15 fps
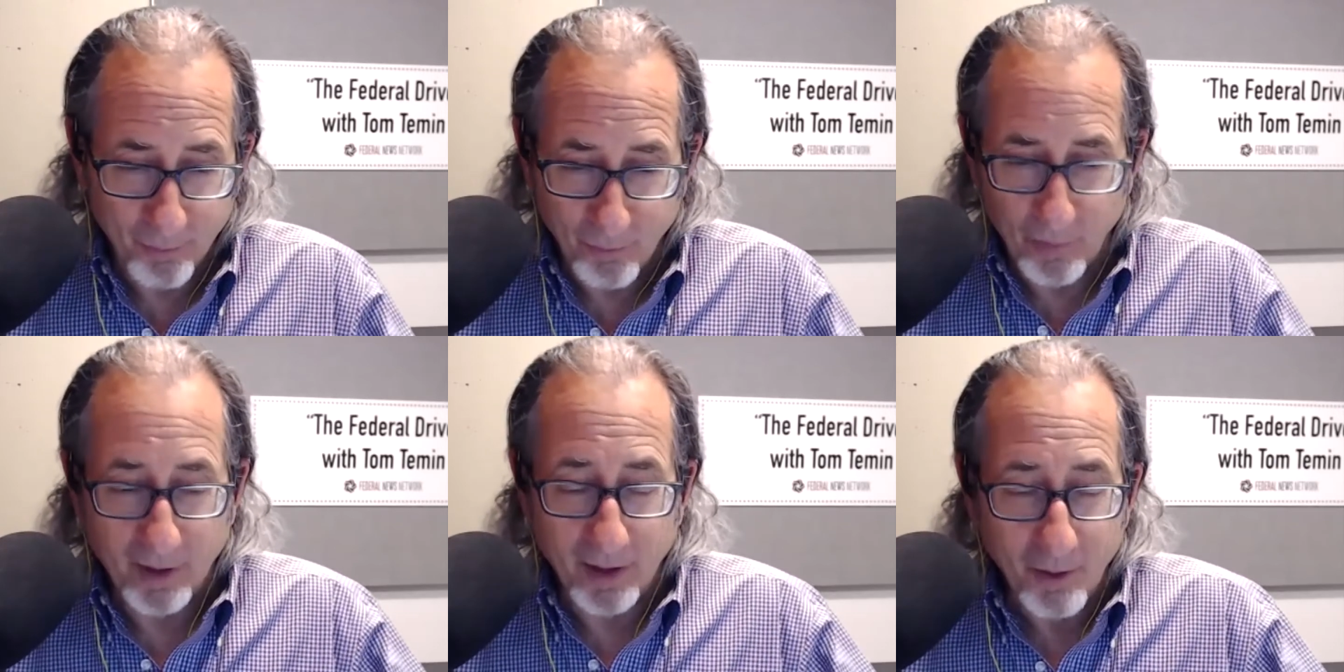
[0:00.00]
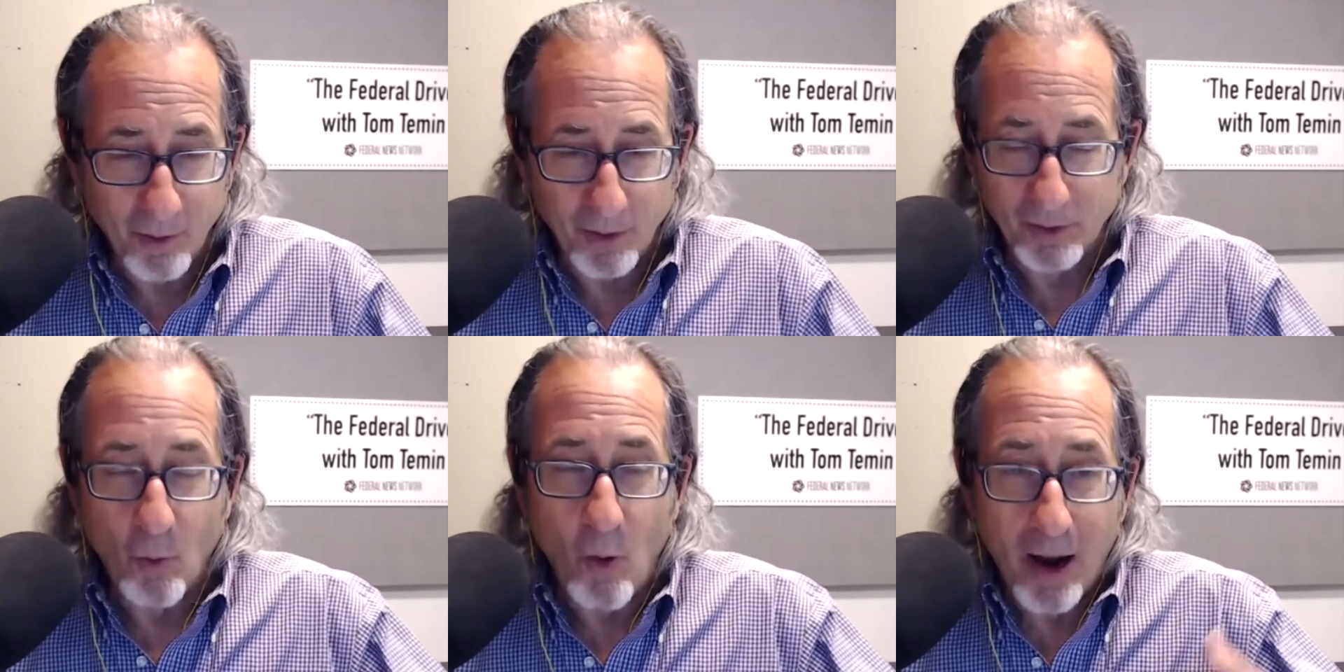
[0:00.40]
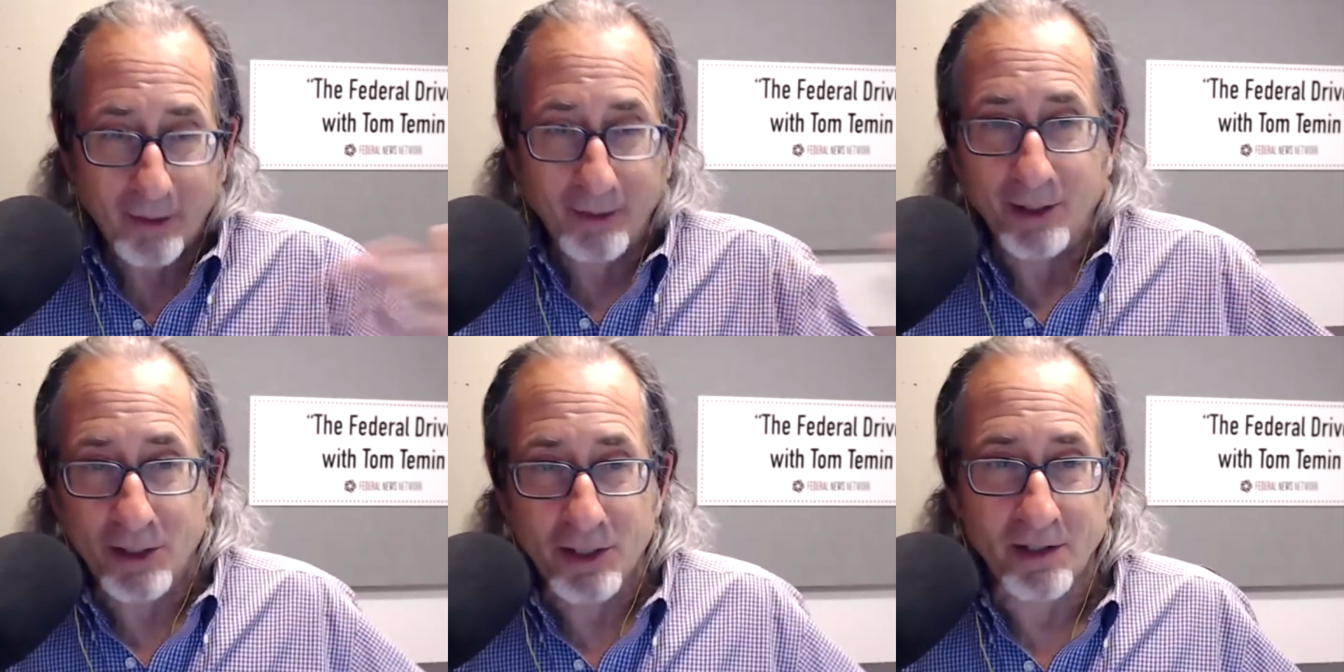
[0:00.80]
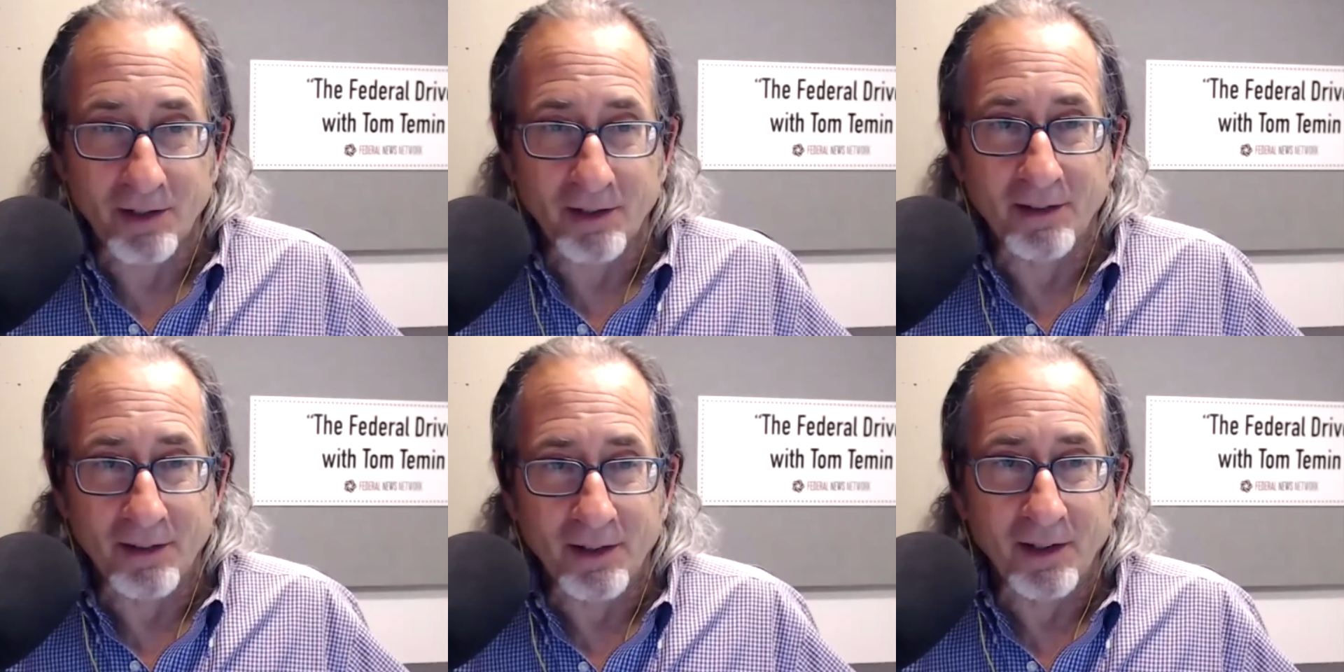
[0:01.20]
when the wireless
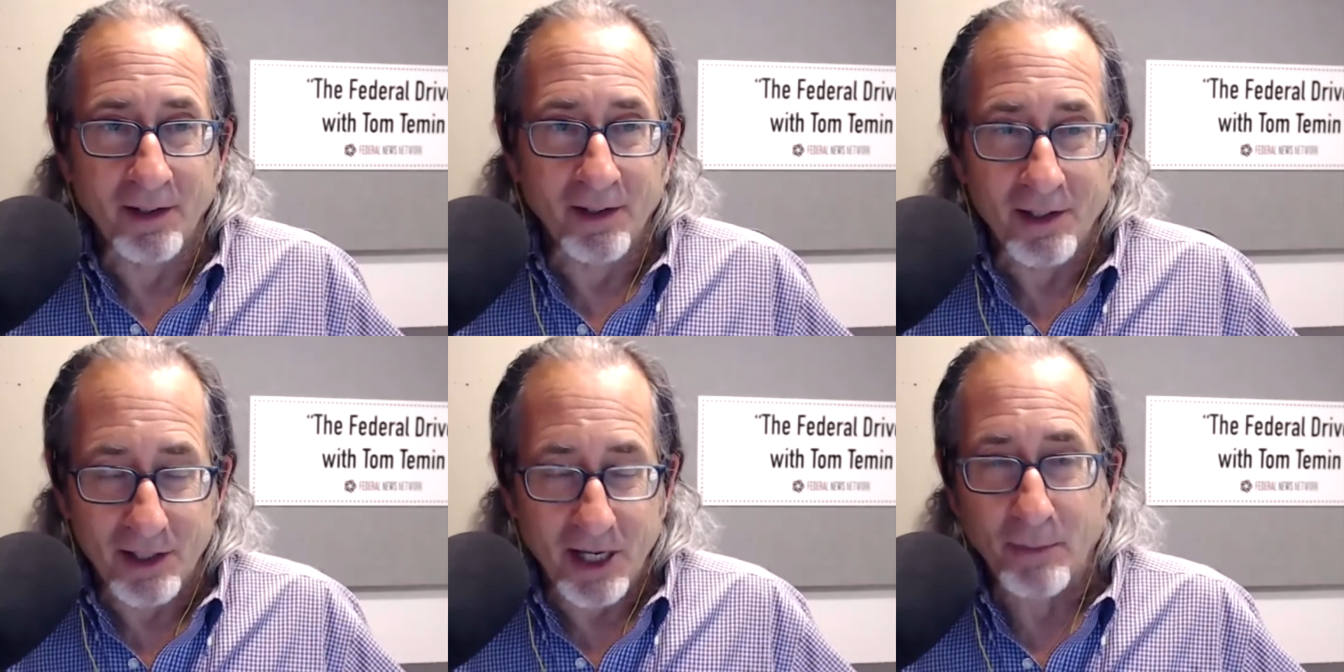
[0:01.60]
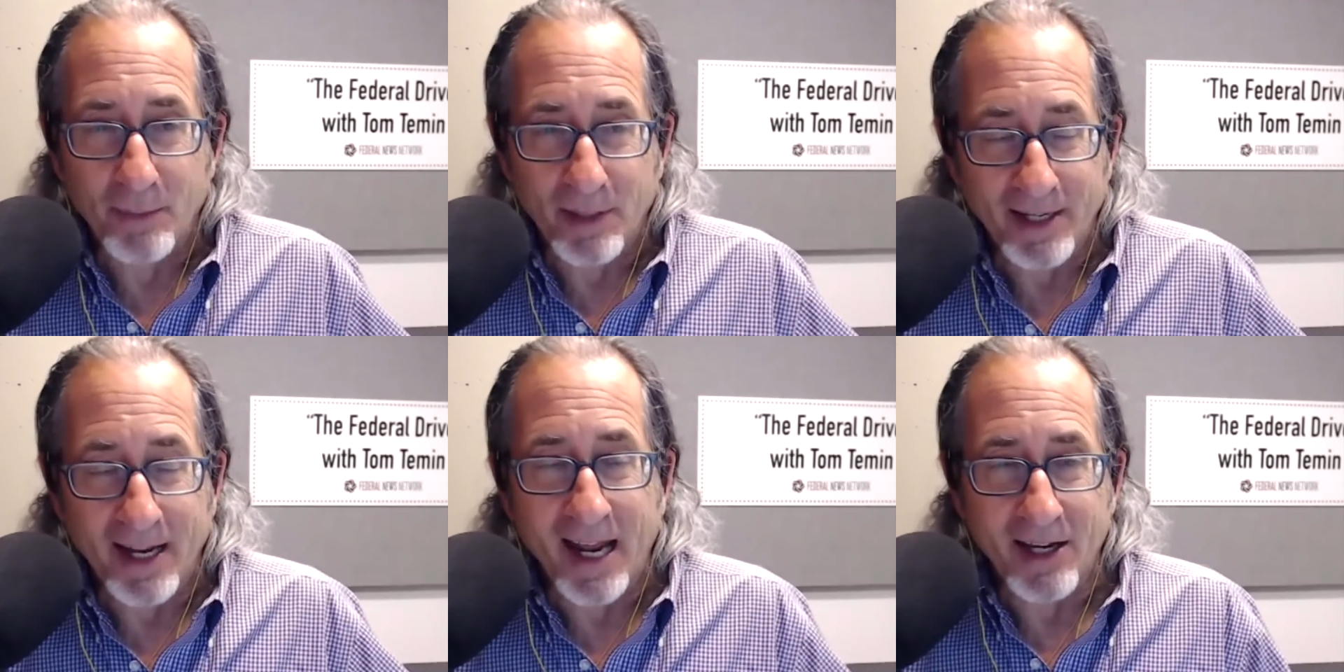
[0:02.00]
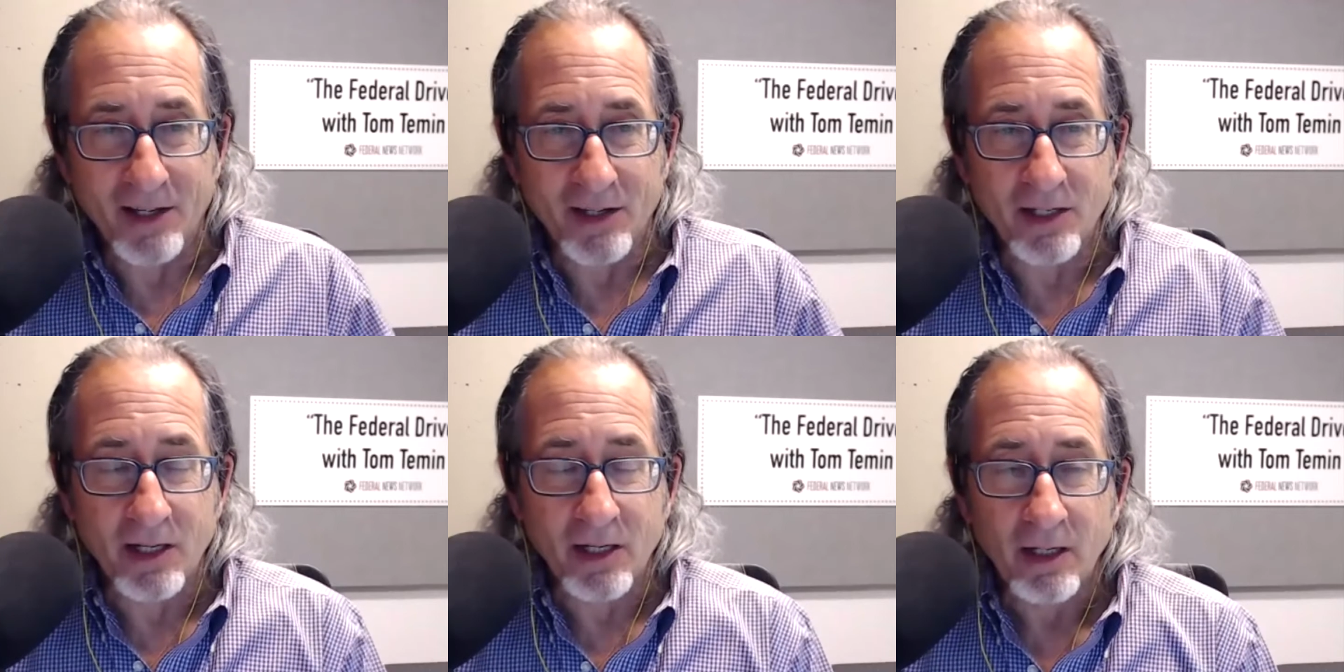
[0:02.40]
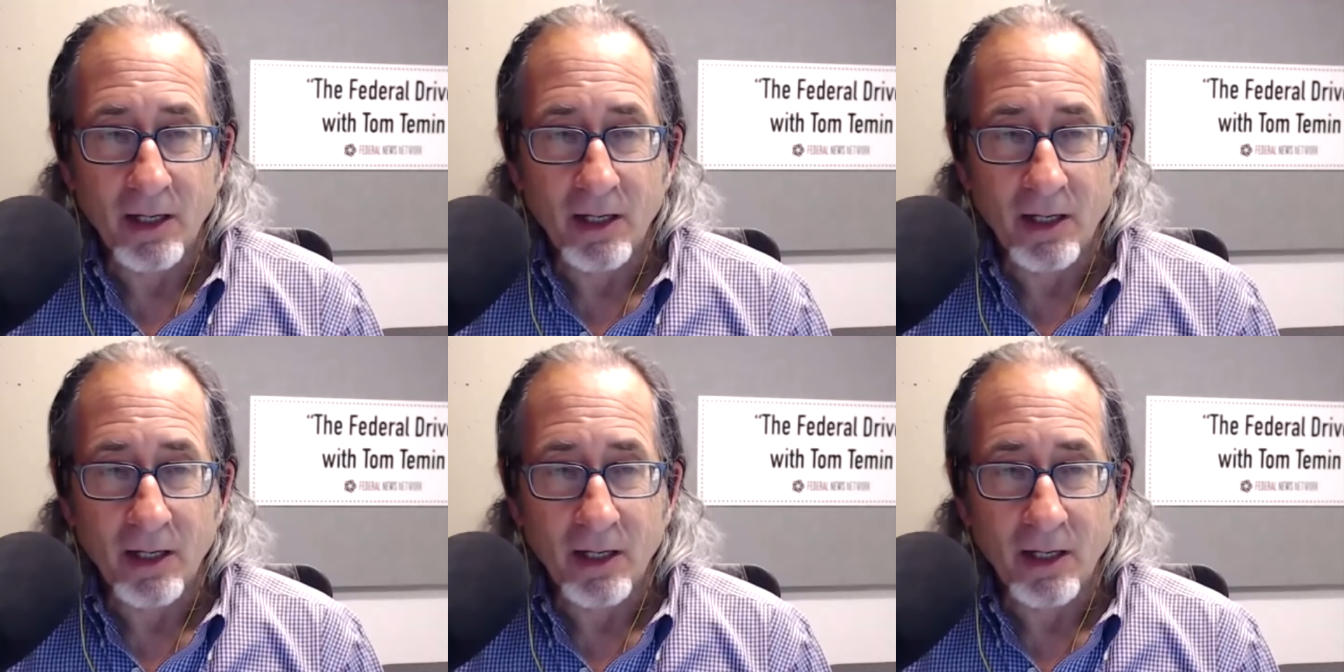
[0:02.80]
segment ends.